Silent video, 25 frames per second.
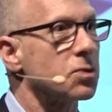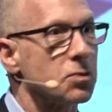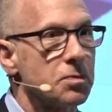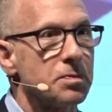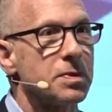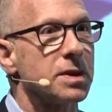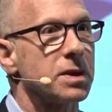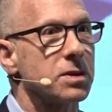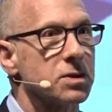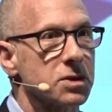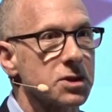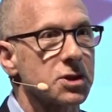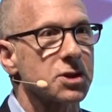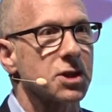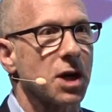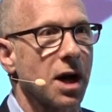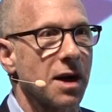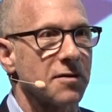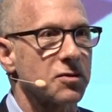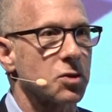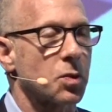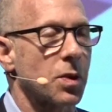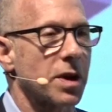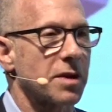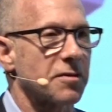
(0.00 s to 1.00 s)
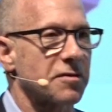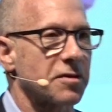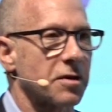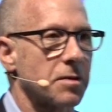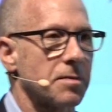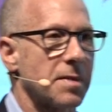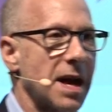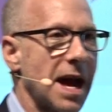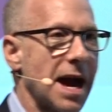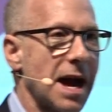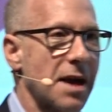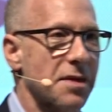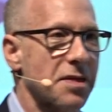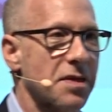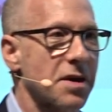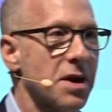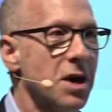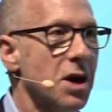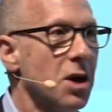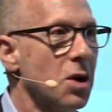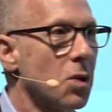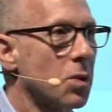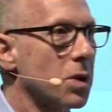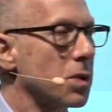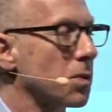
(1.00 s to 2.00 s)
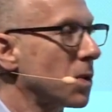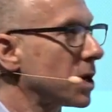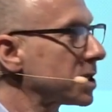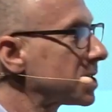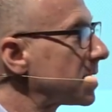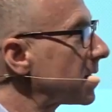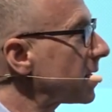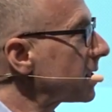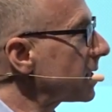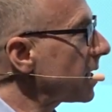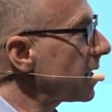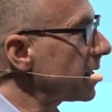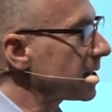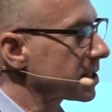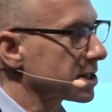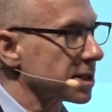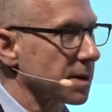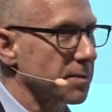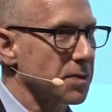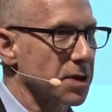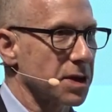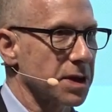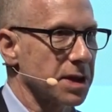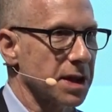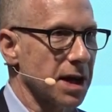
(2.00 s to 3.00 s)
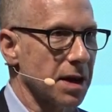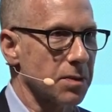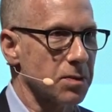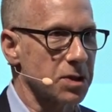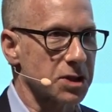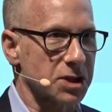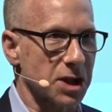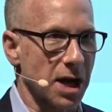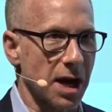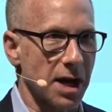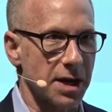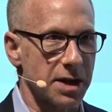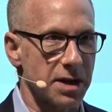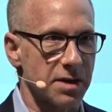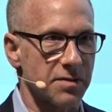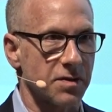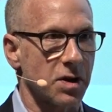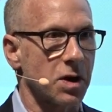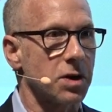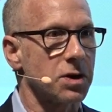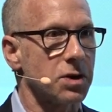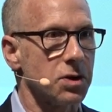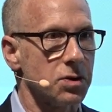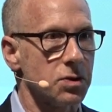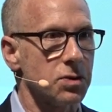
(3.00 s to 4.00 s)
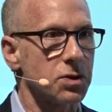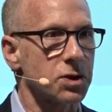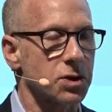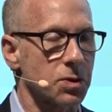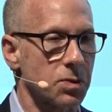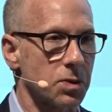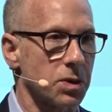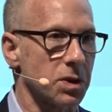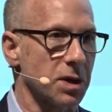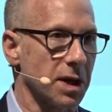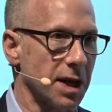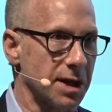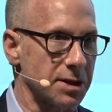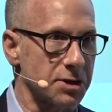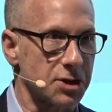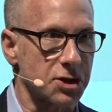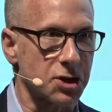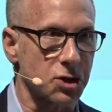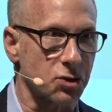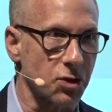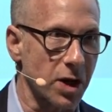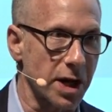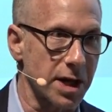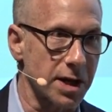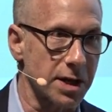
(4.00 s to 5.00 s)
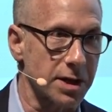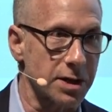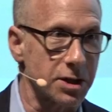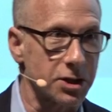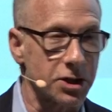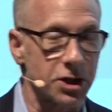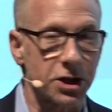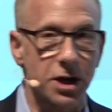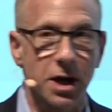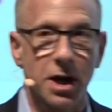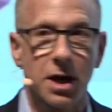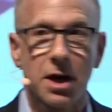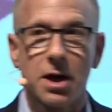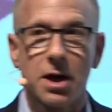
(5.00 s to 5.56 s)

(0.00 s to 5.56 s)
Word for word: who build software for math. We wanted to take something that was kind of unusual and strange.